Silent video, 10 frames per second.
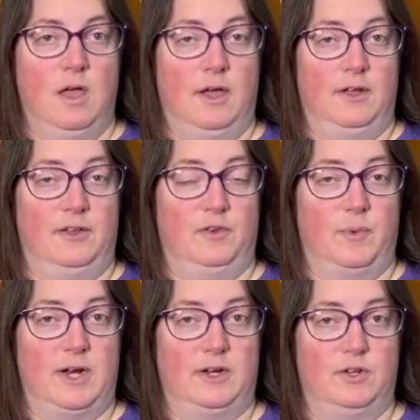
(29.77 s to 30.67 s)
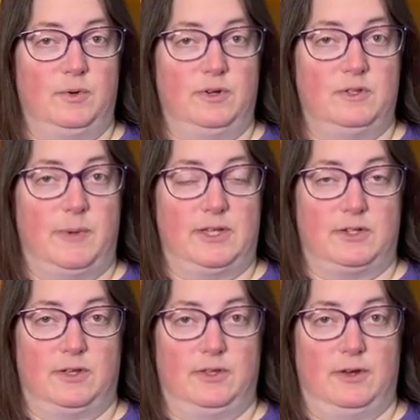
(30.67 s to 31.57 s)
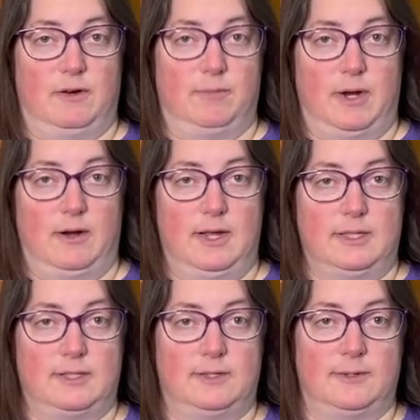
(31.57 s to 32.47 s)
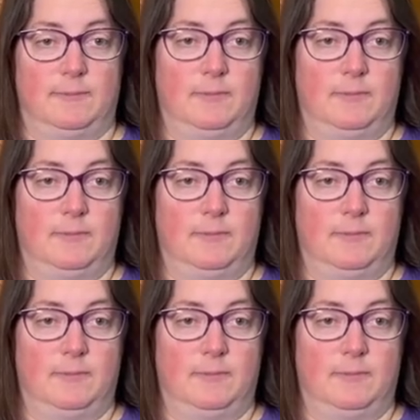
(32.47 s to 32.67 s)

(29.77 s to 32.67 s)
Another way to do it is based on their appearance.